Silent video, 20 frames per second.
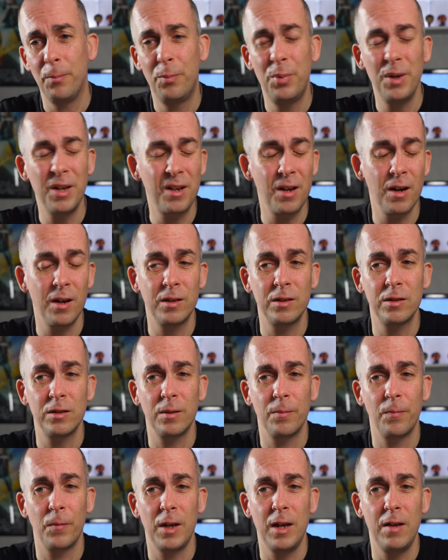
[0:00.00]

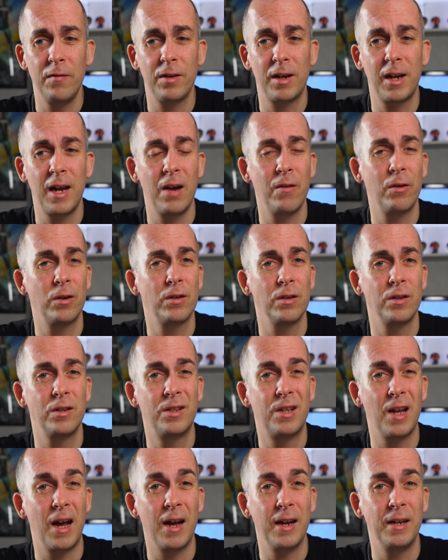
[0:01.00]
Because if a character
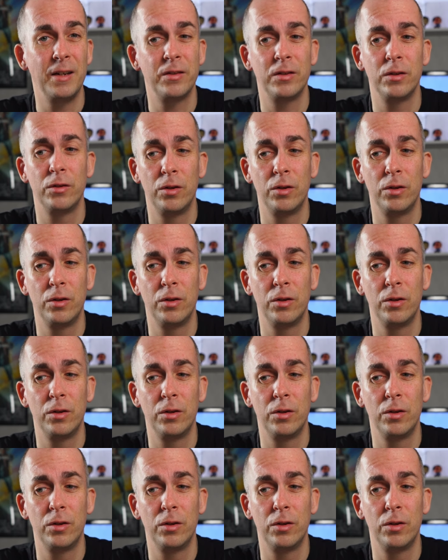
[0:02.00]
dies